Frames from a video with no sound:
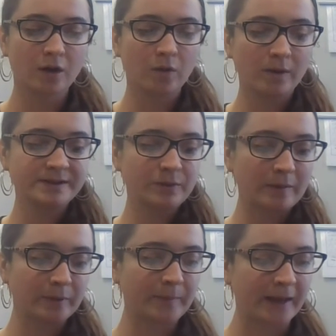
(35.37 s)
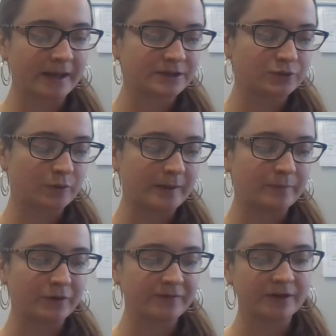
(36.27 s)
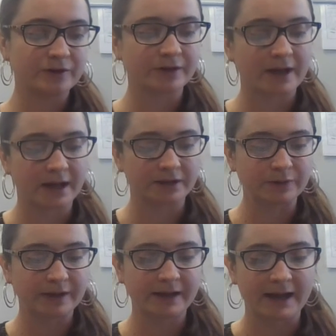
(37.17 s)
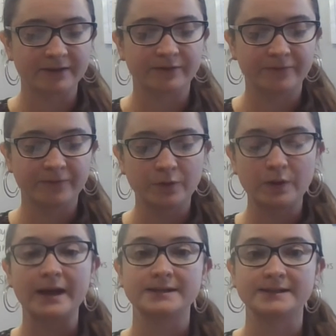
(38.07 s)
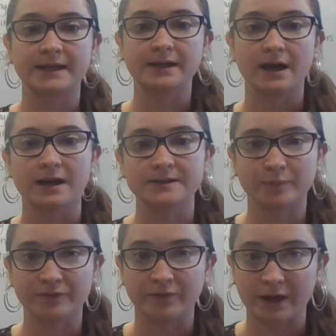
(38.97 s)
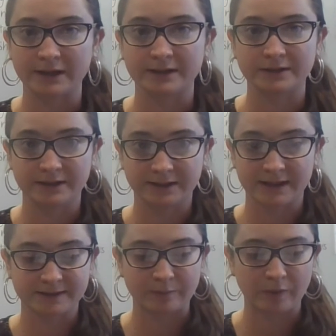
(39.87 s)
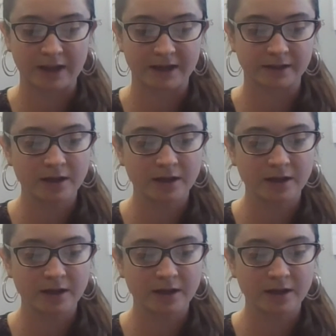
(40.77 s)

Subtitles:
Once you are prepared, you will be moving on and looking at the 4 editing cards provided in the lesson plan.